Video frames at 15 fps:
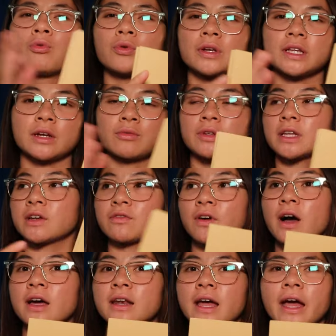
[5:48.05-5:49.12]
really, really
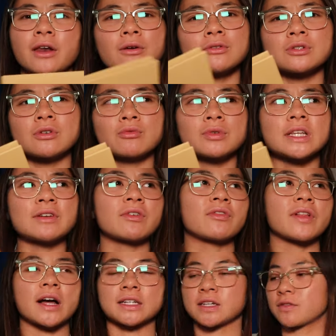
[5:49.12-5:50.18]
fun and also really
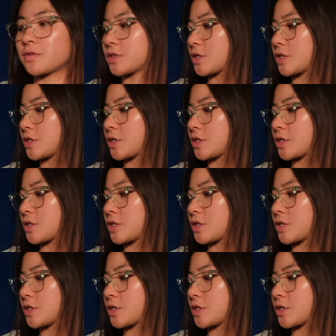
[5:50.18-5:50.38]
reflective.